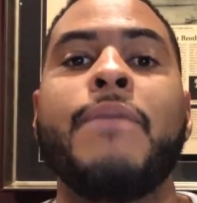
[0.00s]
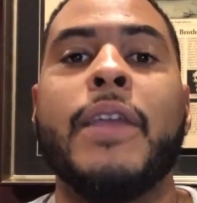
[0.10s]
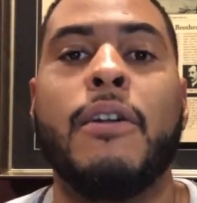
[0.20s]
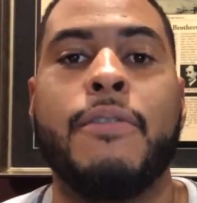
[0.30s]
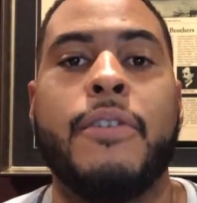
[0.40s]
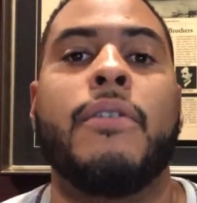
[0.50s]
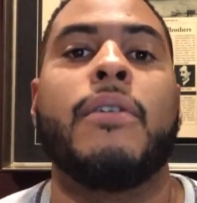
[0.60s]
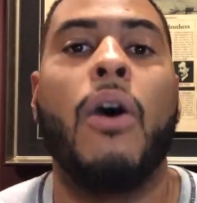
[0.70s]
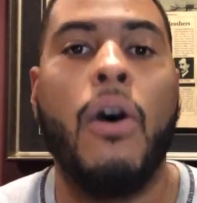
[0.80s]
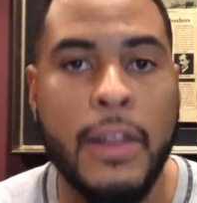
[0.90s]
if you're
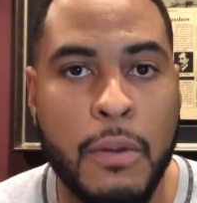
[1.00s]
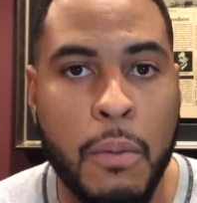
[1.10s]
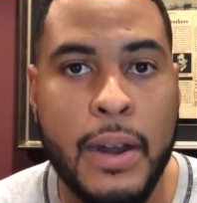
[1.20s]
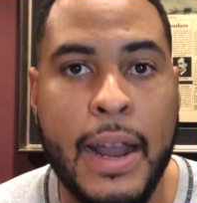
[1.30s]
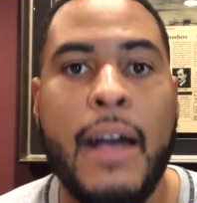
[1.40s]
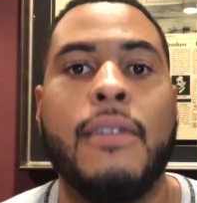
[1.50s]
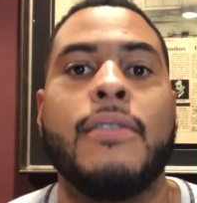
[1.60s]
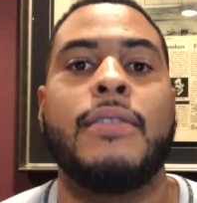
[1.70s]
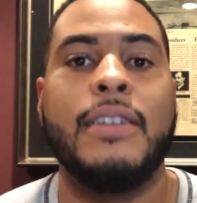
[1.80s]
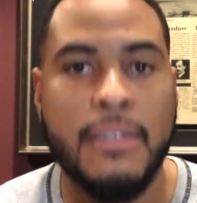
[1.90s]
all in one
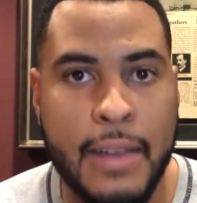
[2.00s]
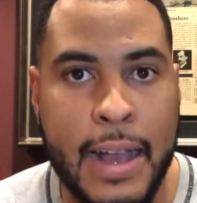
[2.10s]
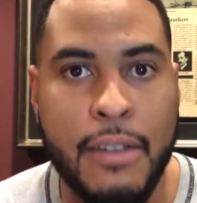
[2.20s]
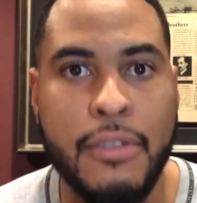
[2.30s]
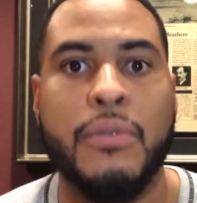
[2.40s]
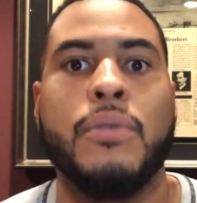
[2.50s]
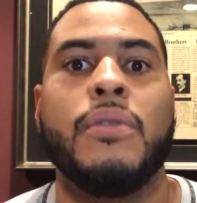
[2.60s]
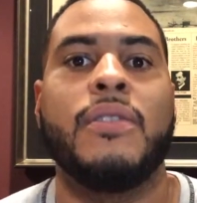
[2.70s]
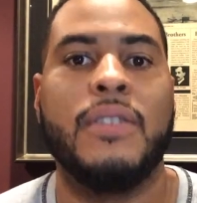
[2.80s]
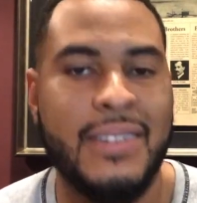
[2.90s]
house, these are the house
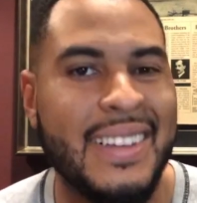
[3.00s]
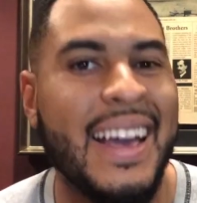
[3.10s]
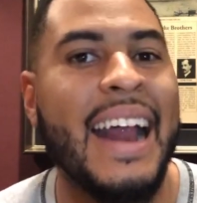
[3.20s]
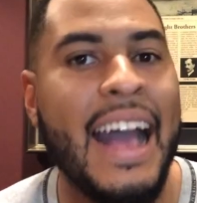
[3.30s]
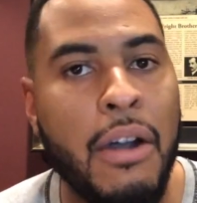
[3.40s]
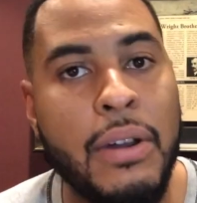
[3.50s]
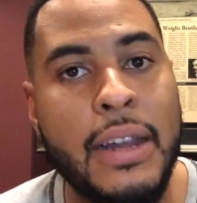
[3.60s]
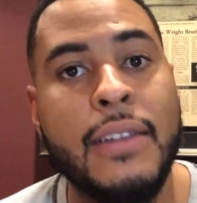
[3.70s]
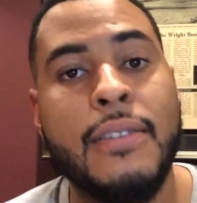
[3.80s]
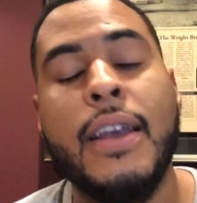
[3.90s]
rules, this is kind of how it
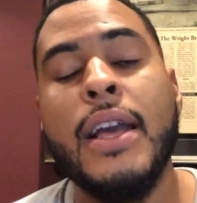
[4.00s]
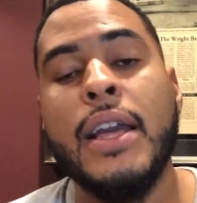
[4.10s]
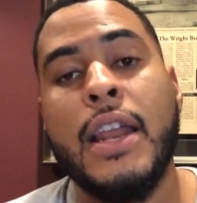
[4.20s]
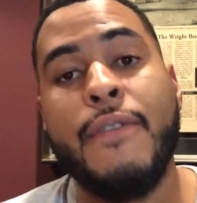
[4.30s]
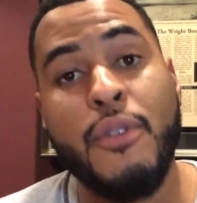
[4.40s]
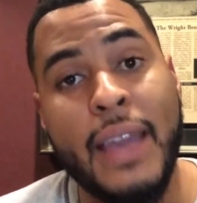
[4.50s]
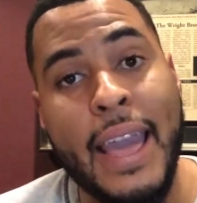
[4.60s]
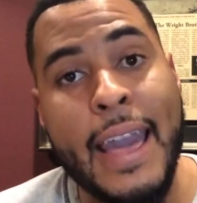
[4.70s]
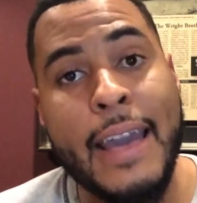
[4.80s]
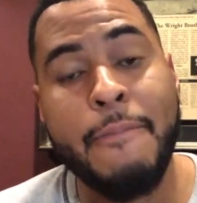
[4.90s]
is. And if you
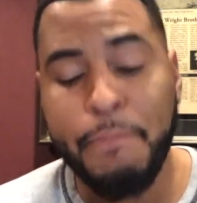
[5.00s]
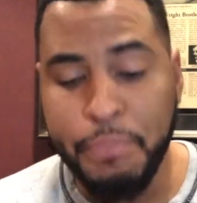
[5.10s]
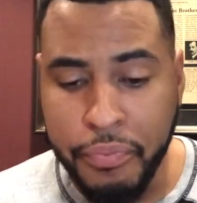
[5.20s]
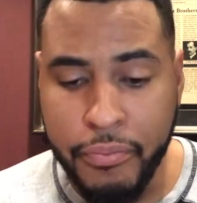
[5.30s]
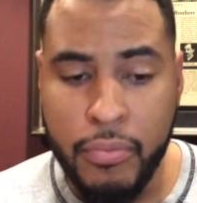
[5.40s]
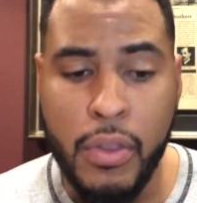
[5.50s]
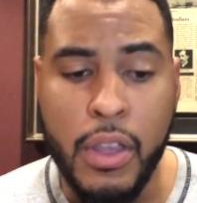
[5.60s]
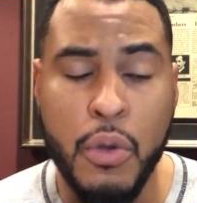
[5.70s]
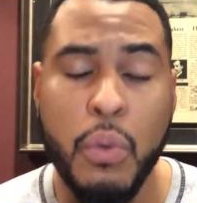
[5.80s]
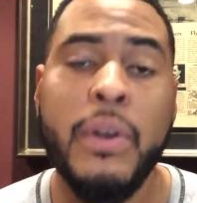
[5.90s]
can,
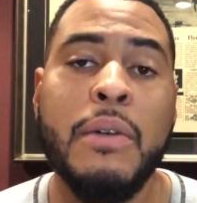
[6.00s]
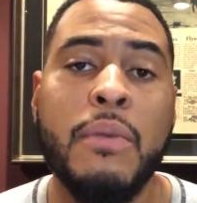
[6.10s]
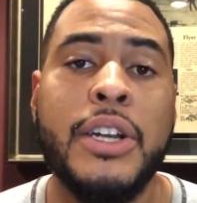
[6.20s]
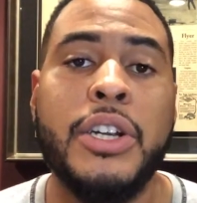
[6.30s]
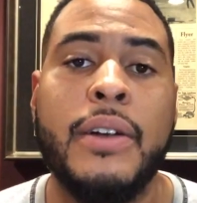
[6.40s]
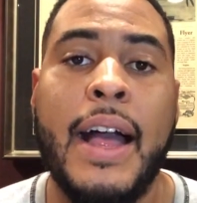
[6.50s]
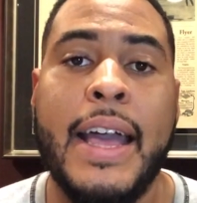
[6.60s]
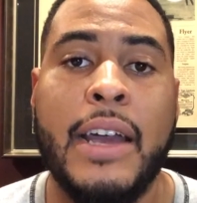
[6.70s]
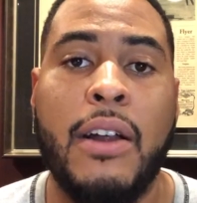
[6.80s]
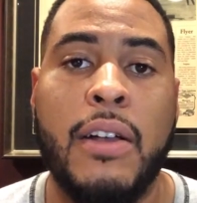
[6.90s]
you really want to
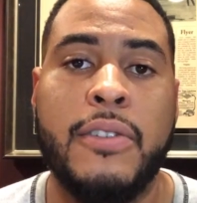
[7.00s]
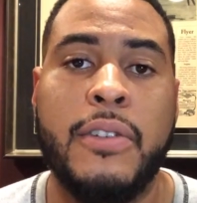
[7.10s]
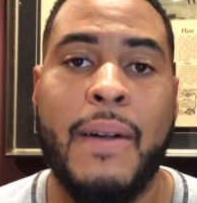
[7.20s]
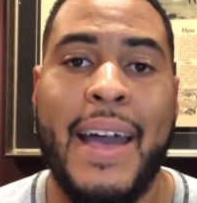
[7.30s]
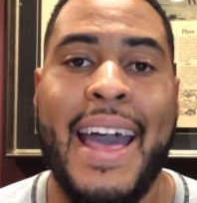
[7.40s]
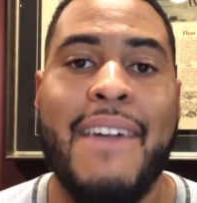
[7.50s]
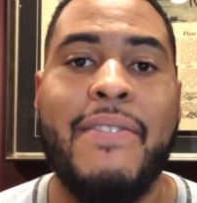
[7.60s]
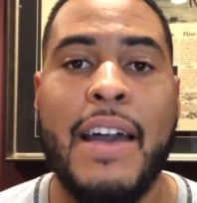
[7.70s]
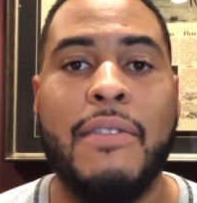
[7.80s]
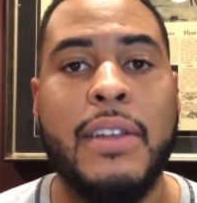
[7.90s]
try and also
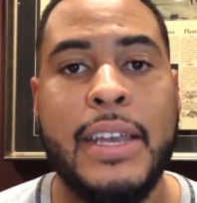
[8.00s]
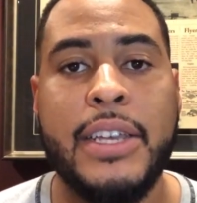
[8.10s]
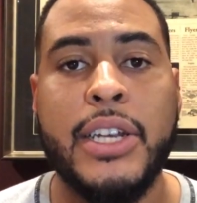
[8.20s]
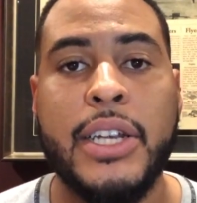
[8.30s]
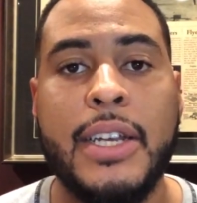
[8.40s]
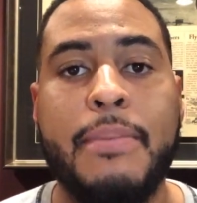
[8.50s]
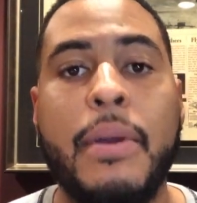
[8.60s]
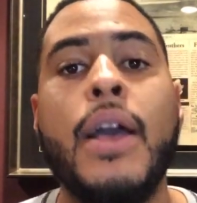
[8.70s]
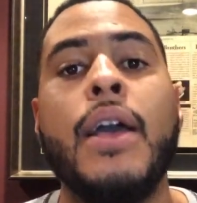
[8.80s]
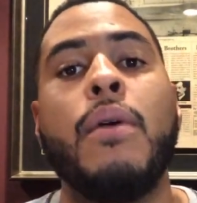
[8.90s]
have that relationship
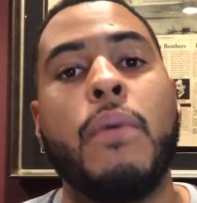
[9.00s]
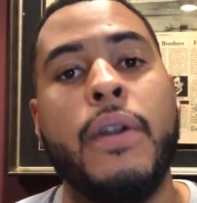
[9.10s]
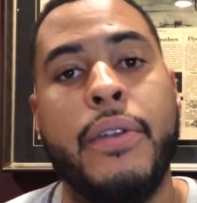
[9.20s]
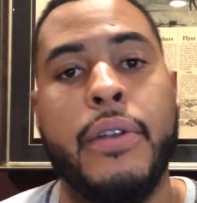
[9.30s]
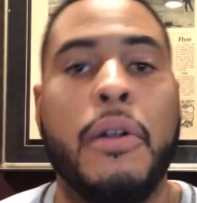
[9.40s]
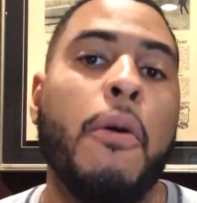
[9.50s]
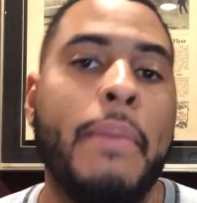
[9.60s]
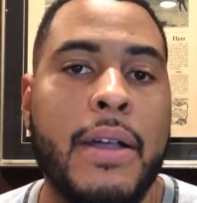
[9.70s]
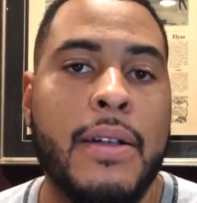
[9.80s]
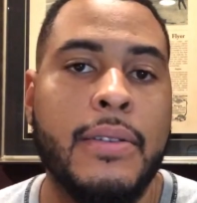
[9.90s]
with your
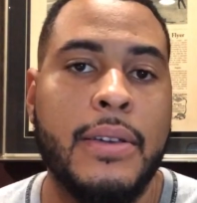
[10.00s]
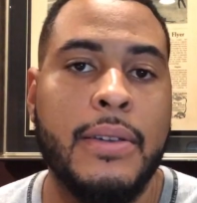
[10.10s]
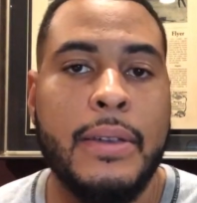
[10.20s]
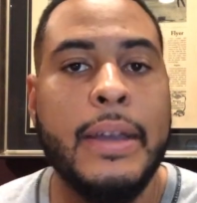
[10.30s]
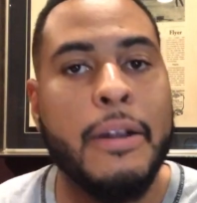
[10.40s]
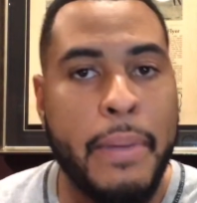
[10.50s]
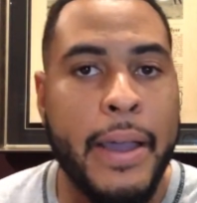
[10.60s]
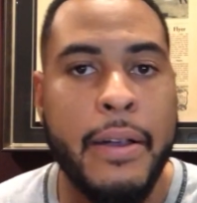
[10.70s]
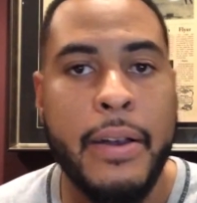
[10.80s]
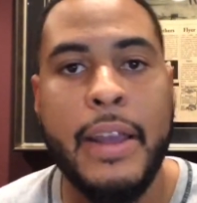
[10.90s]
co-parenting,
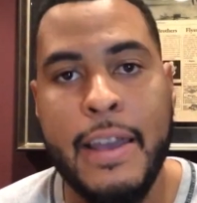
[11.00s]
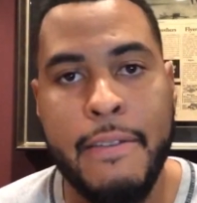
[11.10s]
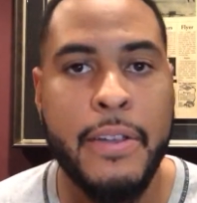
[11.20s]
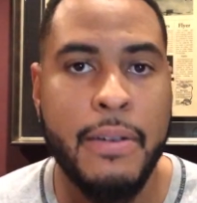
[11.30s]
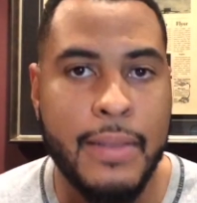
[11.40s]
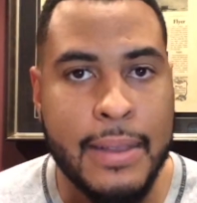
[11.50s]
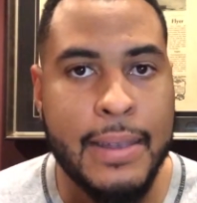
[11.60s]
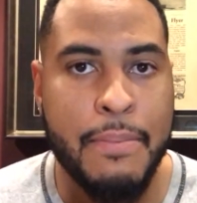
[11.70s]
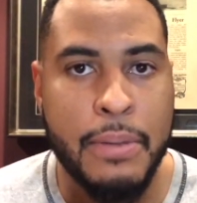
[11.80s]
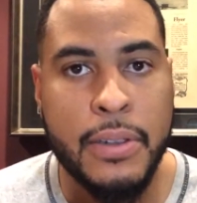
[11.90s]
parent, if you're in that
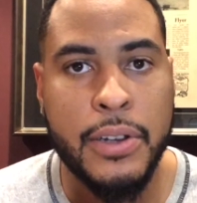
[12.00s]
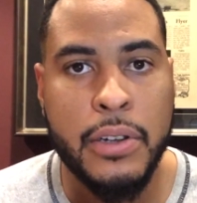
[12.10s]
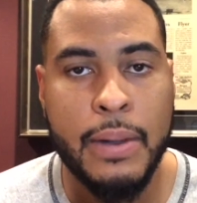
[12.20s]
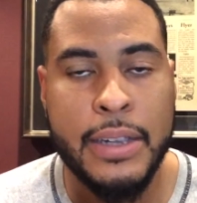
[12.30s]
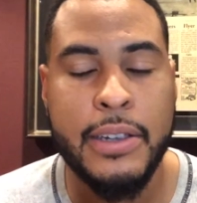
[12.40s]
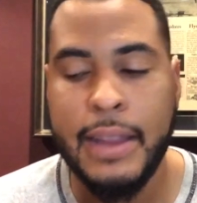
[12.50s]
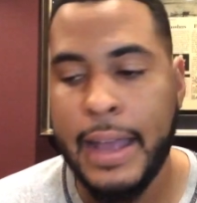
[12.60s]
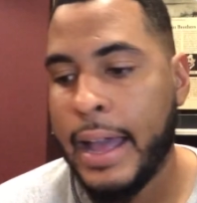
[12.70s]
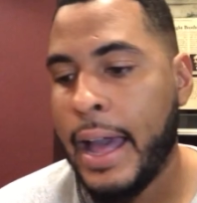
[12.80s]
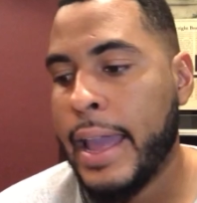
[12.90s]
type of situation
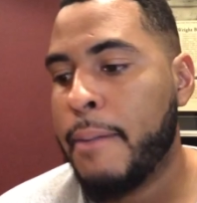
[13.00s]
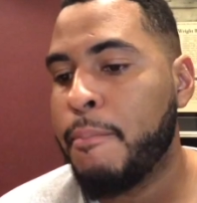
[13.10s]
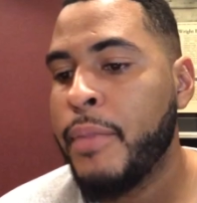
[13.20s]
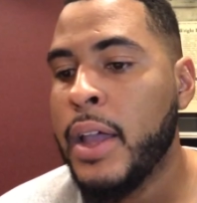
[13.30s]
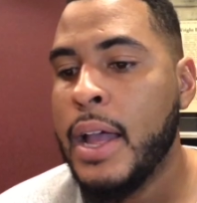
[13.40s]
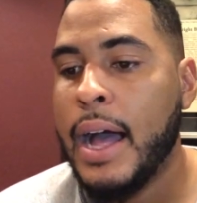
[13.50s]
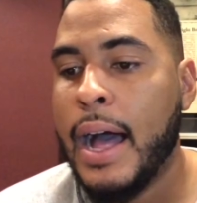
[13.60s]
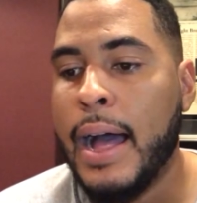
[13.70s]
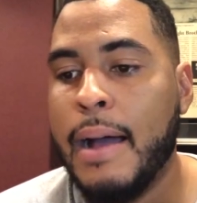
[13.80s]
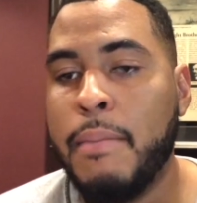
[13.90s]
like I
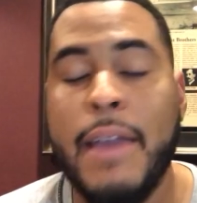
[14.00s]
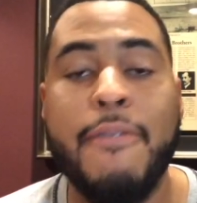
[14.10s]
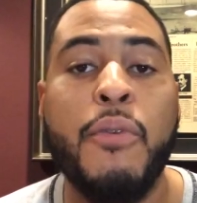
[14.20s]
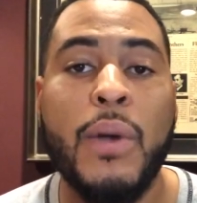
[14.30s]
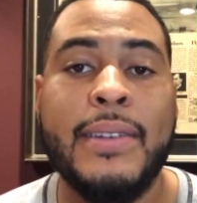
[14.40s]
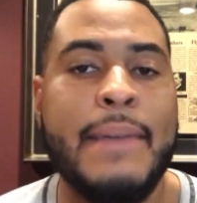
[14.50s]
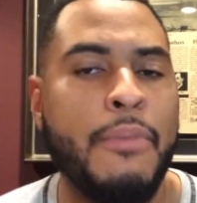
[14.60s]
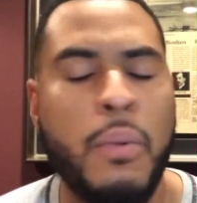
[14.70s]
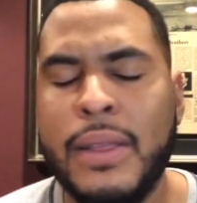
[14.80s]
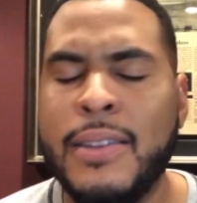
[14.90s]
am. And for
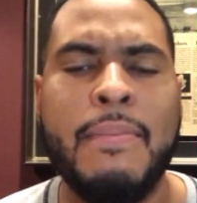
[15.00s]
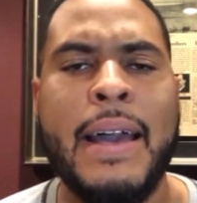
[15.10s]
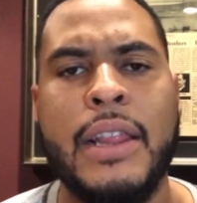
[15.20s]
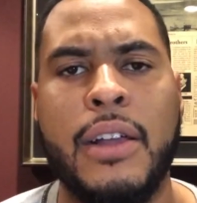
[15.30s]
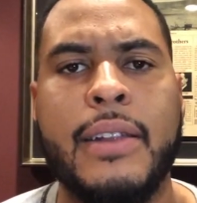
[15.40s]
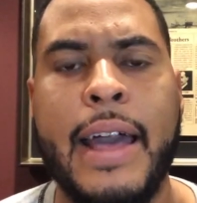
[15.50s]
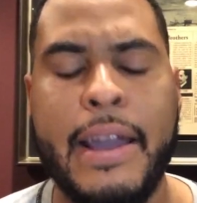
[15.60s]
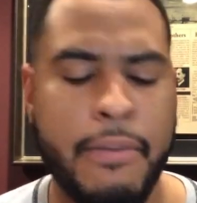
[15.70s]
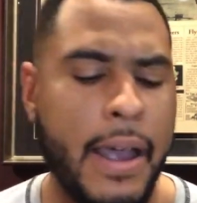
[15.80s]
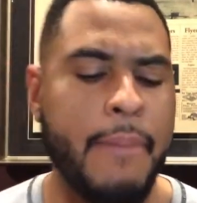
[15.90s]
example, what this might look
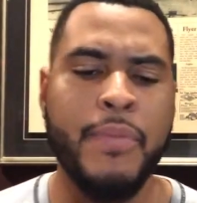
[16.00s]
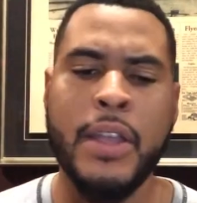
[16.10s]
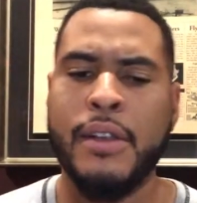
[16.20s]
like, right?